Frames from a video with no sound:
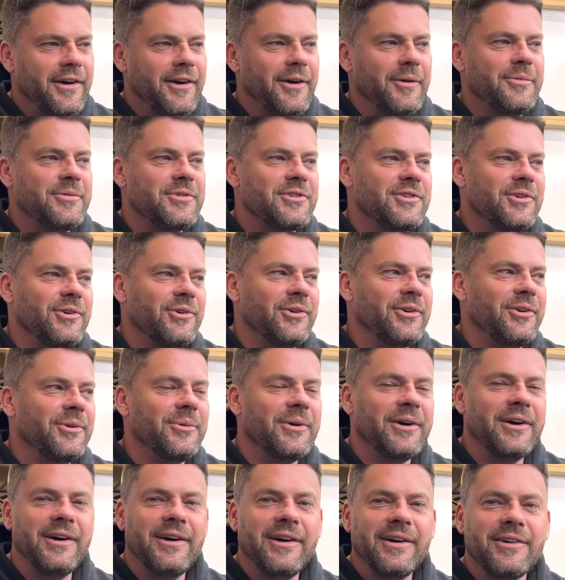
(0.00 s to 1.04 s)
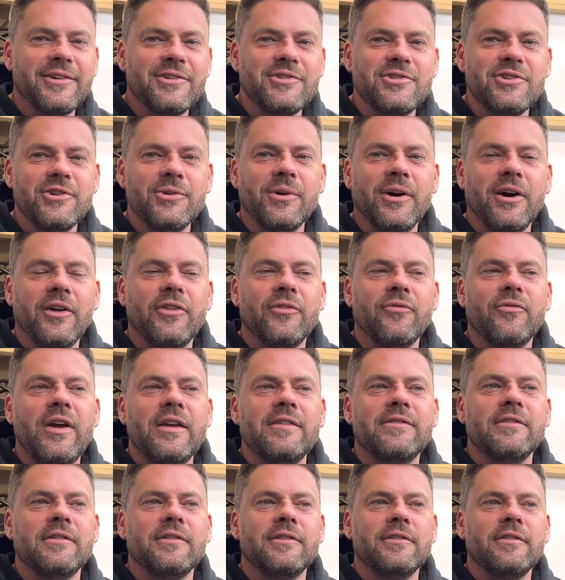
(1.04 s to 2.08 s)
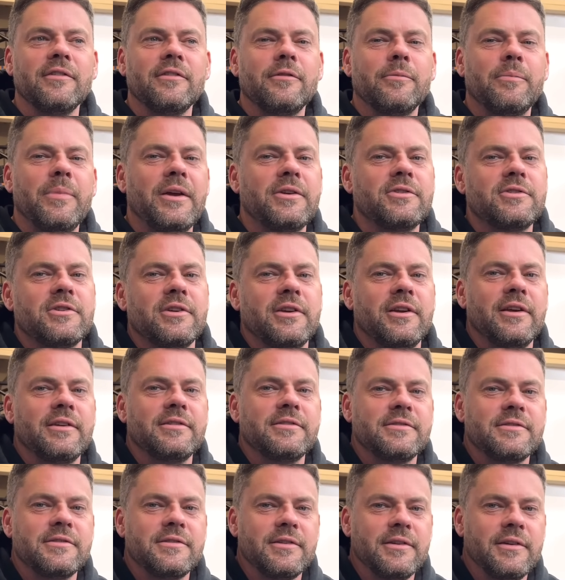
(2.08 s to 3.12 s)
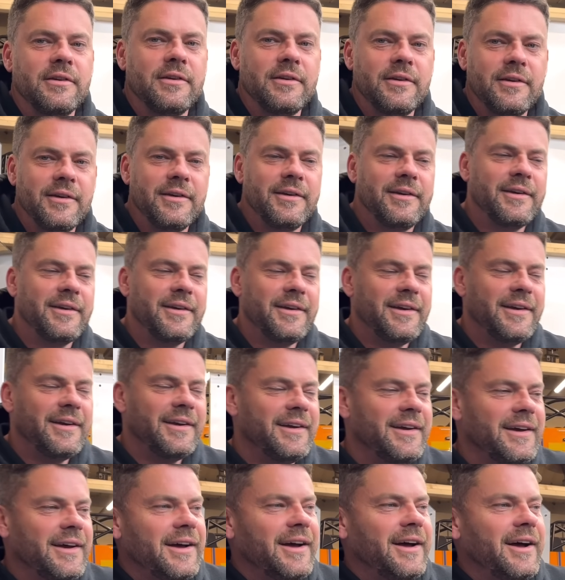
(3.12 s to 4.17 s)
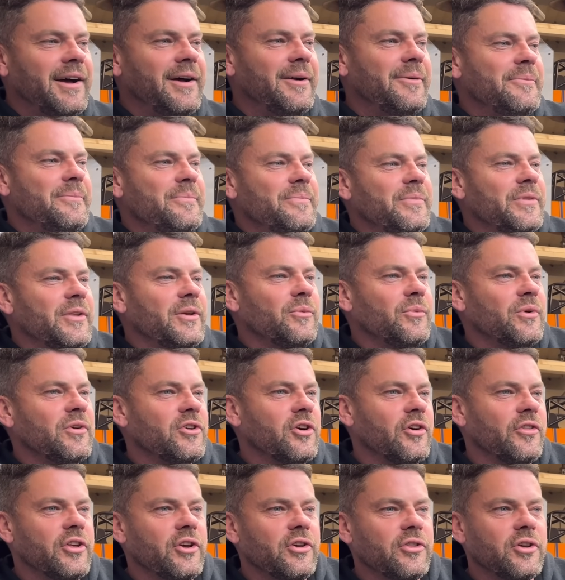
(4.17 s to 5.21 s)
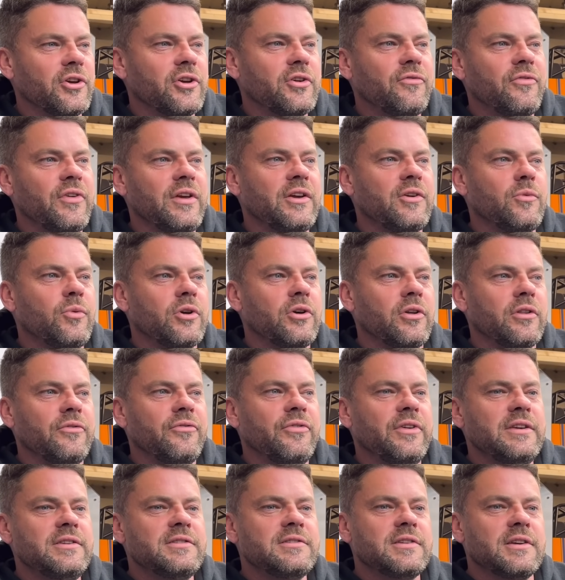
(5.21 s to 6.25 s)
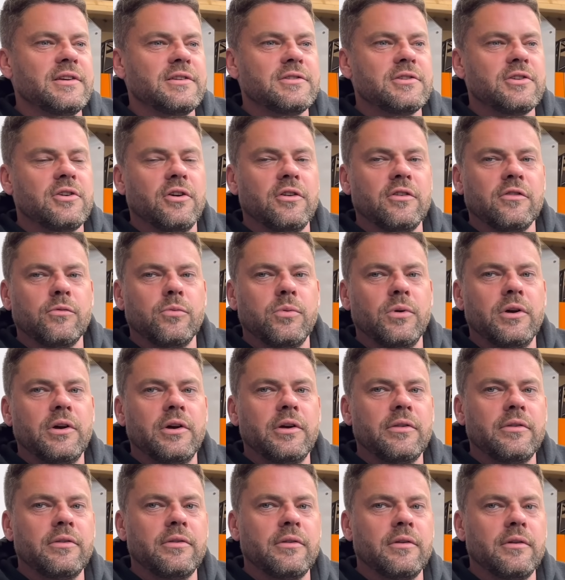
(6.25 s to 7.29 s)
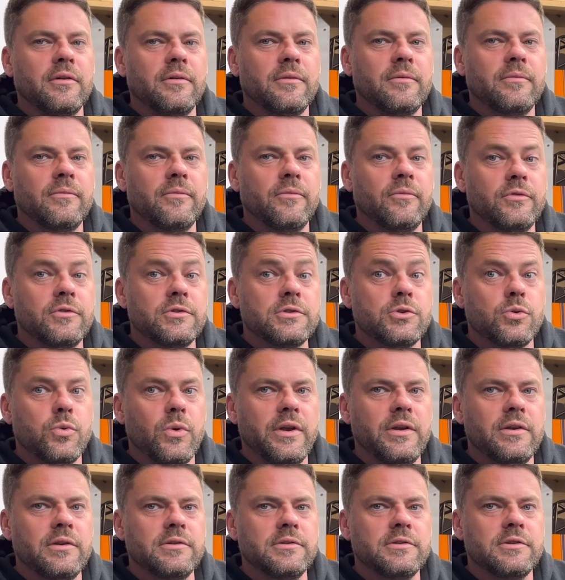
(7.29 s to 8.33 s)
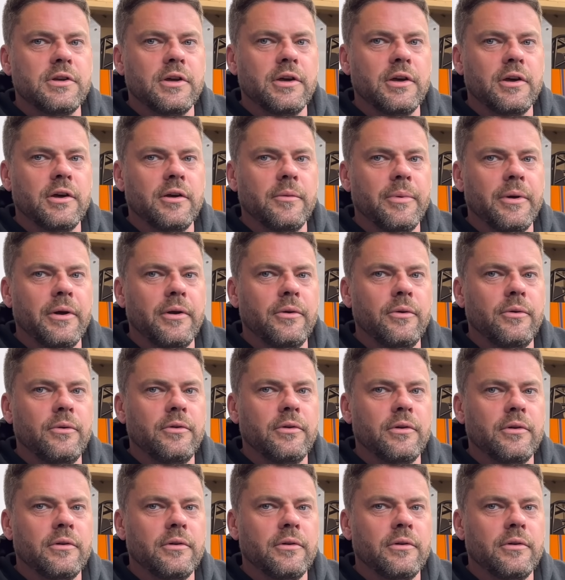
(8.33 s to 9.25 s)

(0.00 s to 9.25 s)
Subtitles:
I'm sure you are, because you are the resident specialist. We've got the V6 Cosworth, twin turboed.